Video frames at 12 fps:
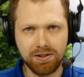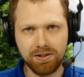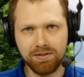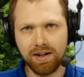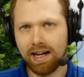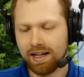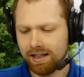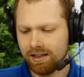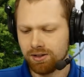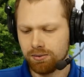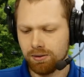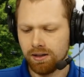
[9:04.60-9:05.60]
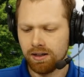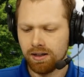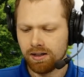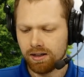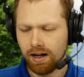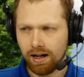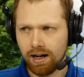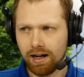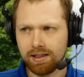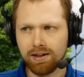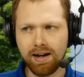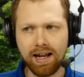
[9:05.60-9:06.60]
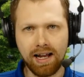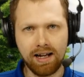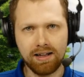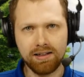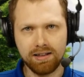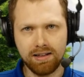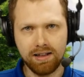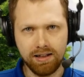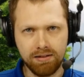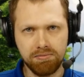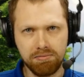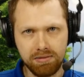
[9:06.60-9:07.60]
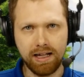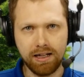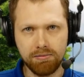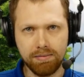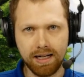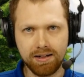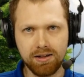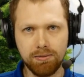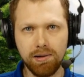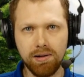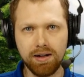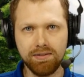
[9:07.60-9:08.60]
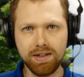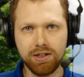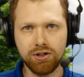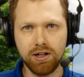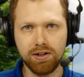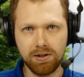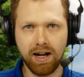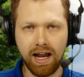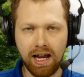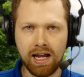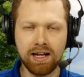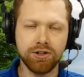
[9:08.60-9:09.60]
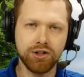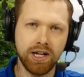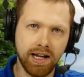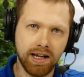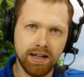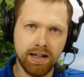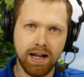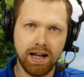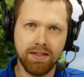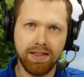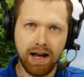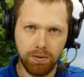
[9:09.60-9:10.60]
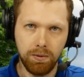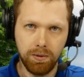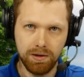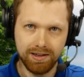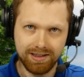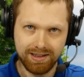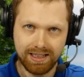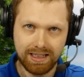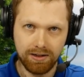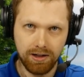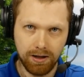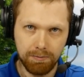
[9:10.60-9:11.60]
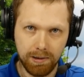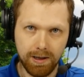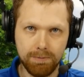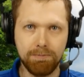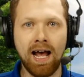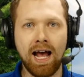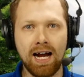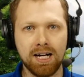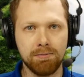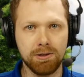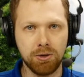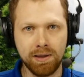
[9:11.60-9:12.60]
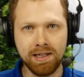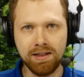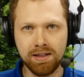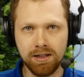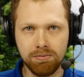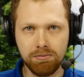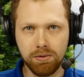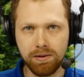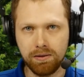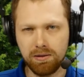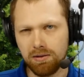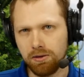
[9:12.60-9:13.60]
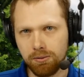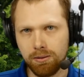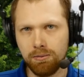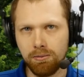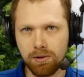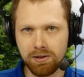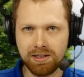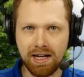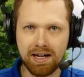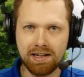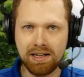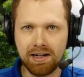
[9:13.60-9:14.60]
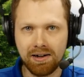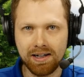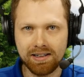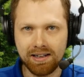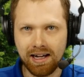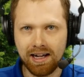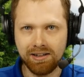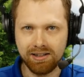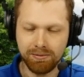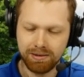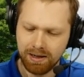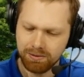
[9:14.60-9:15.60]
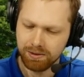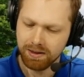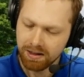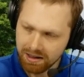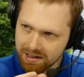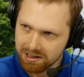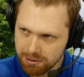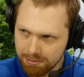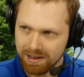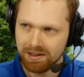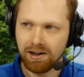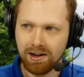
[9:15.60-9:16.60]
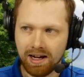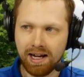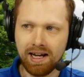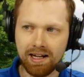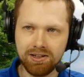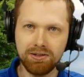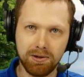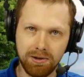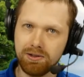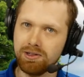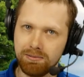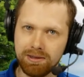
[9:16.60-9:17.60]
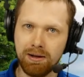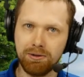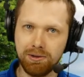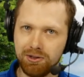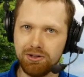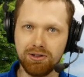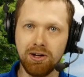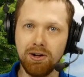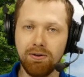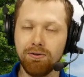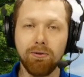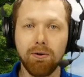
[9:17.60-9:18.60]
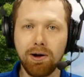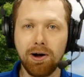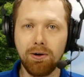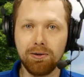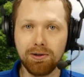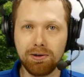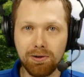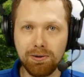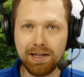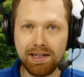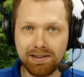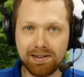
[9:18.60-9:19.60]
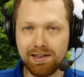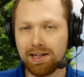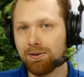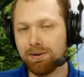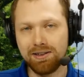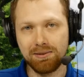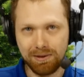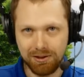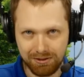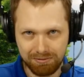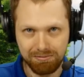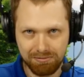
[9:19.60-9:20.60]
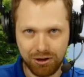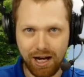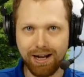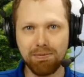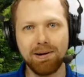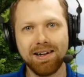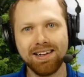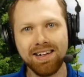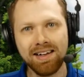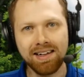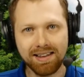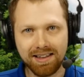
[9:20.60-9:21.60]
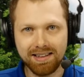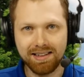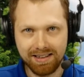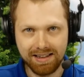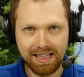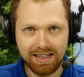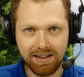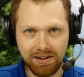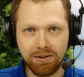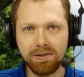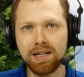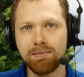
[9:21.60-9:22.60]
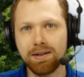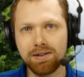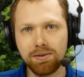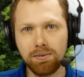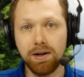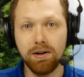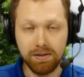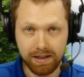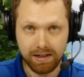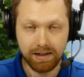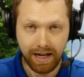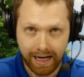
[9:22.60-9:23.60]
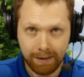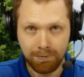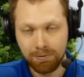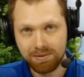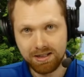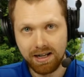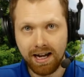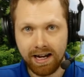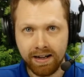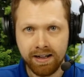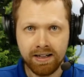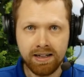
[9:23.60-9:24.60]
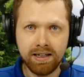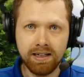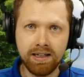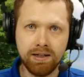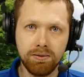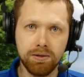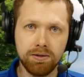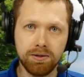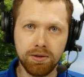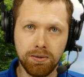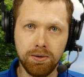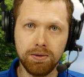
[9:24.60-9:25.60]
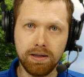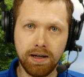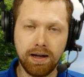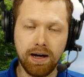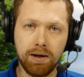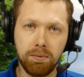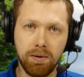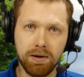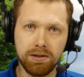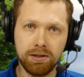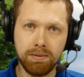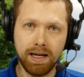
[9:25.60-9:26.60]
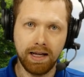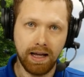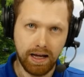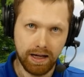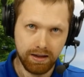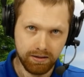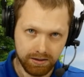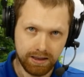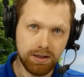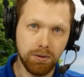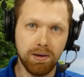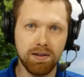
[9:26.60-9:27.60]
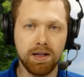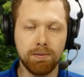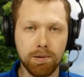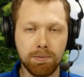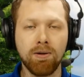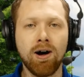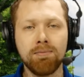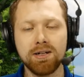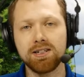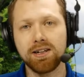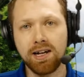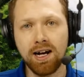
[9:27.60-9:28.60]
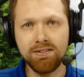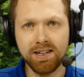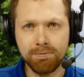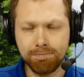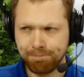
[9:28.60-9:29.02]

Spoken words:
the Vikings, would cut their hands and then they'd mix the blood of each other in a handshake, and that would seal a blood pact between them. We're a little bit more sanitary today. Sometimes we spit in our hands, or sometimes we just forego the loogies and liquids and we just shake. But this is the agreement. Well, in Abram's day, he was told that God wanted to make a deal with him, a promise, a covenant.